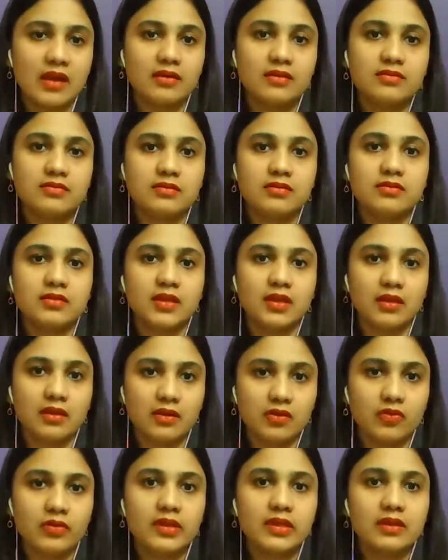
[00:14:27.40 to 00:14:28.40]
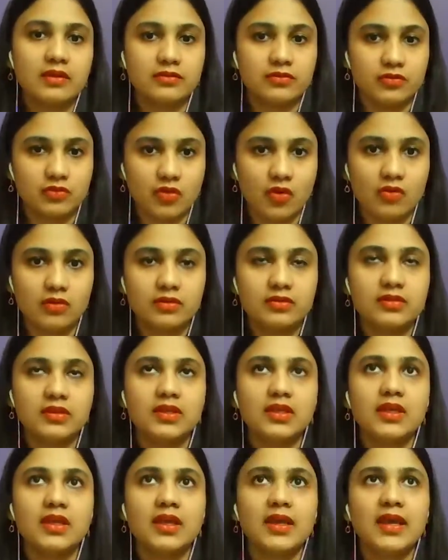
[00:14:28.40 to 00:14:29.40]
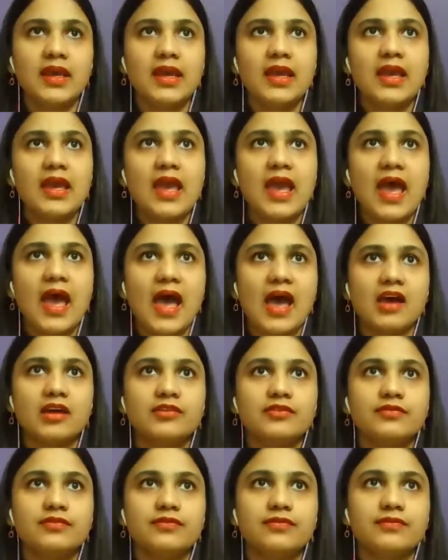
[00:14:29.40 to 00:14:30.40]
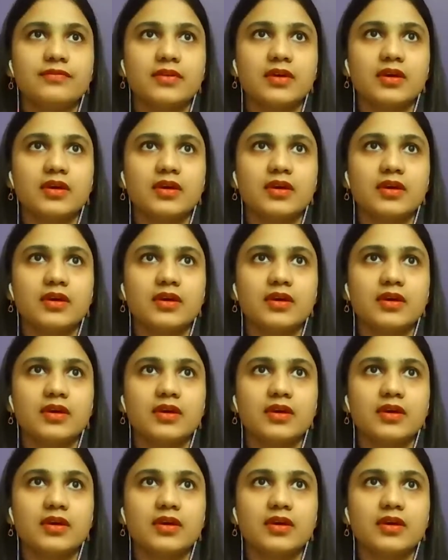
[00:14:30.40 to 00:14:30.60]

practices, including astrology, have,